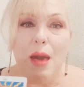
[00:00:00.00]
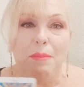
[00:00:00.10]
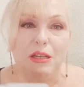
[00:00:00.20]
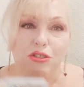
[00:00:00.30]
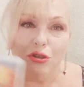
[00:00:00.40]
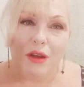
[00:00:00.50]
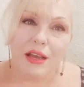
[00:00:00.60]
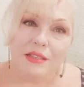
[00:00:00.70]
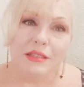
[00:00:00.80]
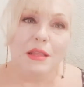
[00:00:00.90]
But
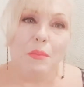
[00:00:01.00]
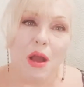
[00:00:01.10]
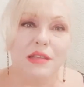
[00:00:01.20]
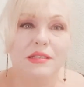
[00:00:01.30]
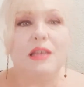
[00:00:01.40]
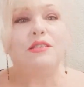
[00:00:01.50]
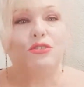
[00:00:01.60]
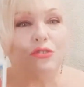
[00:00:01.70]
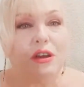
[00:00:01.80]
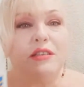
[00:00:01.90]
trust the process,
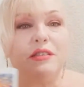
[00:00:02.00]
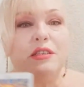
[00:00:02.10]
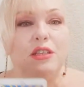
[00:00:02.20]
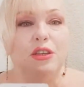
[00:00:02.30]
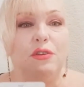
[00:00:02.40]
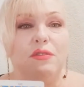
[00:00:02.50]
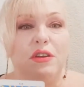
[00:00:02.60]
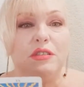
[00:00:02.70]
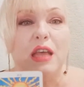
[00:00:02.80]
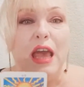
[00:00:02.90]
trust in the
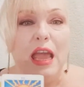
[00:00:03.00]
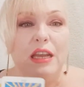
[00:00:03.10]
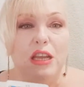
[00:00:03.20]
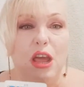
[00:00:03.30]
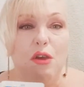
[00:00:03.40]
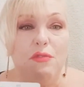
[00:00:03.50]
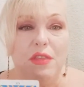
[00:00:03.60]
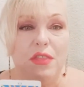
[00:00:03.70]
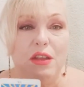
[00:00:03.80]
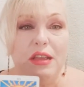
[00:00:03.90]
universe, and know
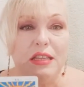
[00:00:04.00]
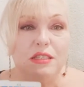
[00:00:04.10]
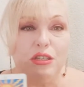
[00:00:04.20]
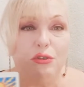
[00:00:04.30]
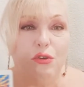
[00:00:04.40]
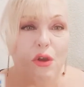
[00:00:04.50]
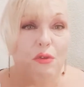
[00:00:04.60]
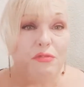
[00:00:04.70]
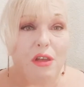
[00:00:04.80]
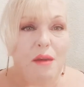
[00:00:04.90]
that there is new
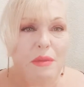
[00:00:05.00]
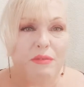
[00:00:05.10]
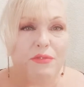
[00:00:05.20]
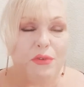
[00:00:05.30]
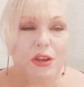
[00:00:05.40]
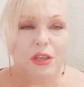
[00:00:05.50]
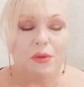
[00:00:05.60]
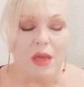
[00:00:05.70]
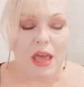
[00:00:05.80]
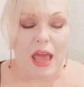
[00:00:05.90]
growth coming for
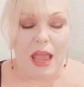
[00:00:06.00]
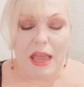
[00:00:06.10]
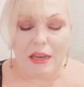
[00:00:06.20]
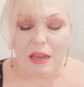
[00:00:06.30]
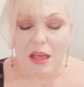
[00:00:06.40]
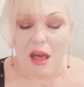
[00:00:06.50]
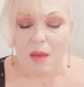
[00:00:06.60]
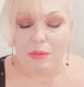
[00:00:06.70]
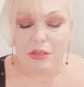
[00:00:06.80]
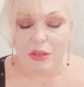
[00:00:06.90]
you and uh,
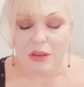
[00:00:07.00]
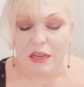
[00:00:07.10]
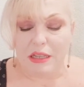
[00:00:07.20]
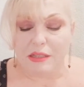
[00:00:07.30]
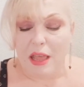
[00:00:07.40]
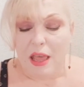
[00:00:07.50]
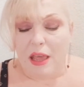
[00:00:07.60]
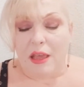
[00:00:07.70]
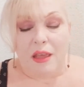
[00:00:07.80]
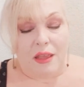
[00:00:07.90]
opportunities.
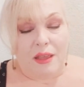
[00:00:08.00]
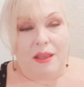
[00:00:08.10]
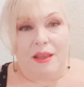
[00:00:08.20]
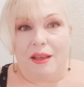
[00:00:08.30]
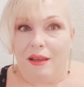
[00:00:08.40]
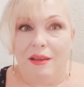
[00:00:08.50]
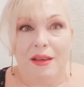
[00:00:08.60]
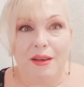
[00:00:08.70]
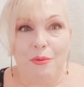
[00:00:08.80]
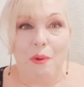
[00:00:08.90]

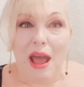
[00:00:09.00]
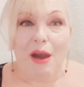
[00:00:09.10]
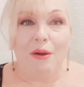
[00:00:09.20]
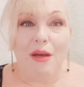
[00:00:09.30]
Ah, wow.